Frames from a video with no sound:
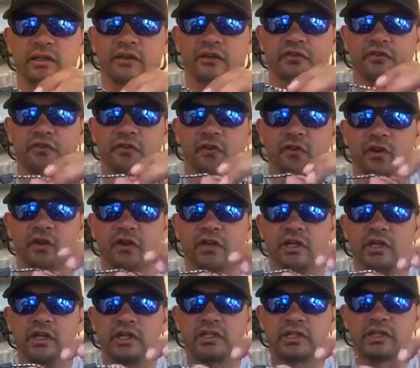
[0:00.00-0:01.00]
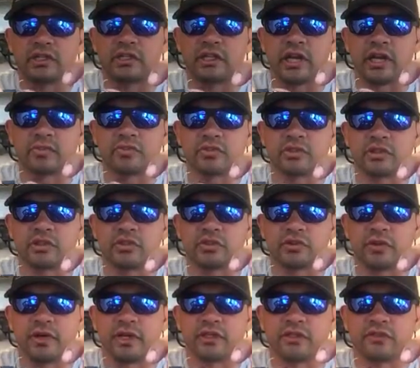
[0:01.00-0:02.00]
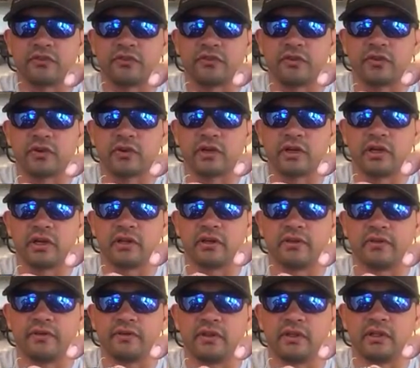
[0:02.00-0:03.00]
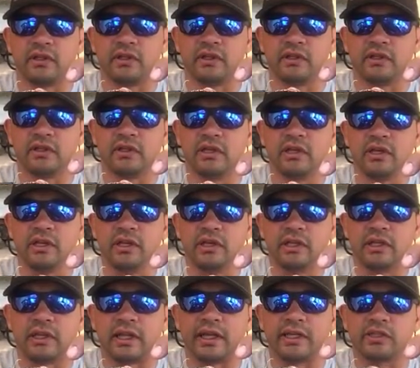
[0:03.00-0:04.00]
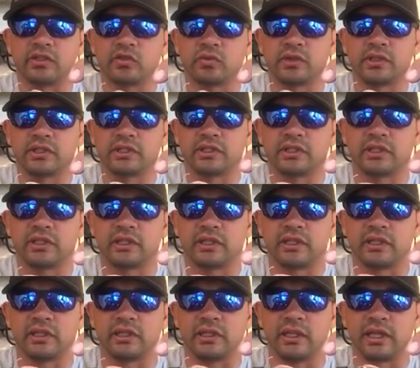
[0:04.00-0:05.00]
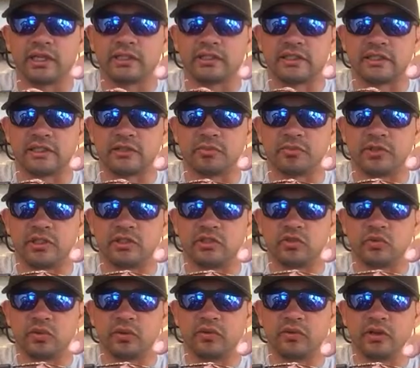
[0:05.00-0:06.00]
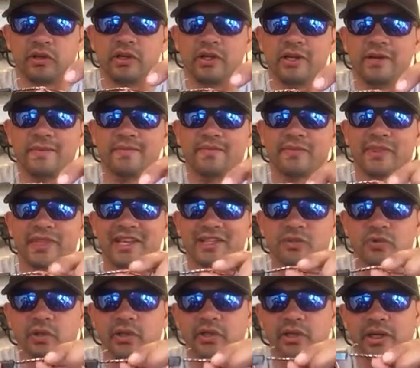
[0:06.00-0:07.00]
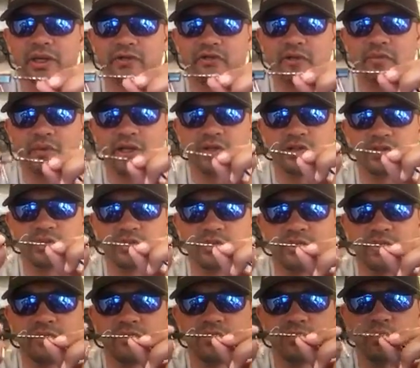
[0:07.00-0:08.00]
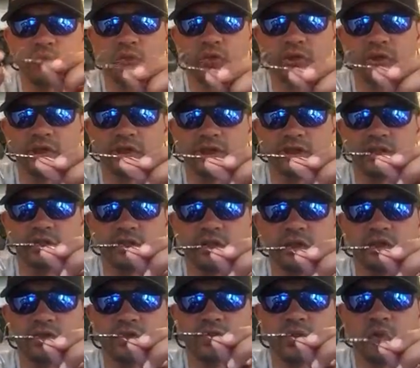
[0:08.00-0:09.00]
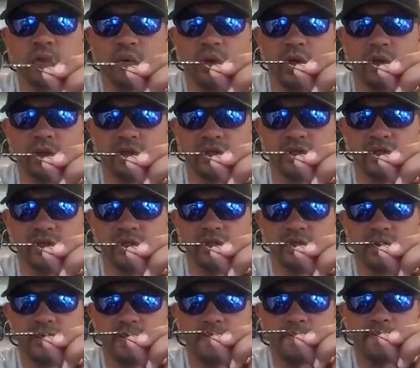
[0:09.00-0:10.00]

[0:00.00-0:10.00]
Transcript: therefore stops the transfer of the line twist into that 6-speed swivel. That's why you have to make sure you have a really good quality